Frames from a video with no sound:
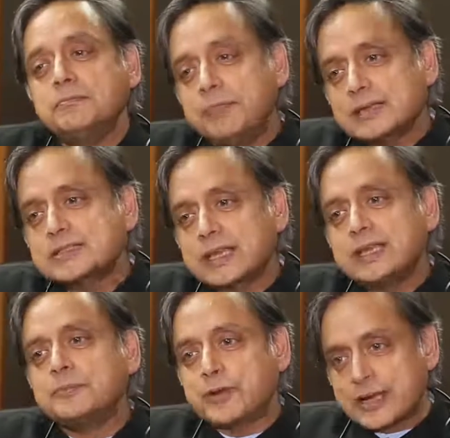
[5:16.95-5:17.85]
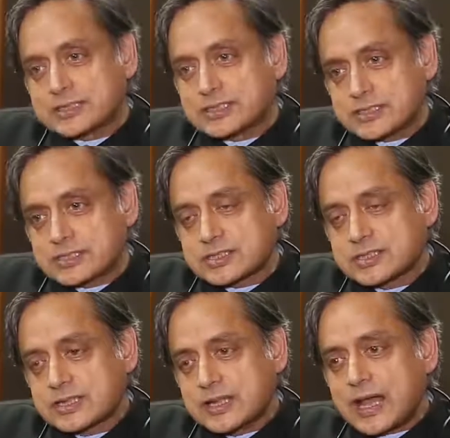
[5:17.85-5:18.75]
But in
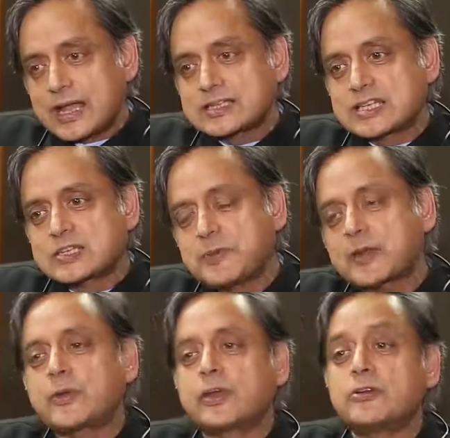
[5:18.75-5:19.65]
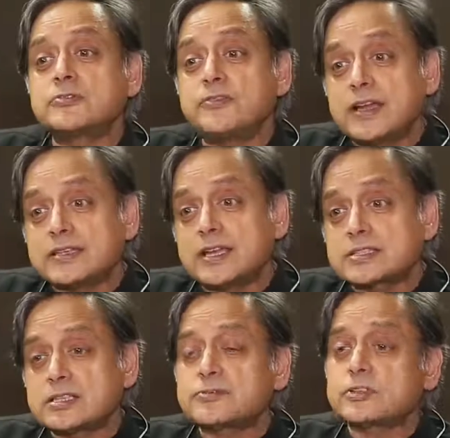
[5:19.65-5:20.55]
practice, I suspect we're going to find
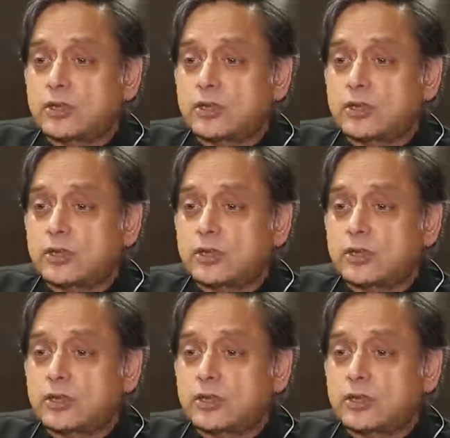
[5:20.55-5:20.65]
ourselves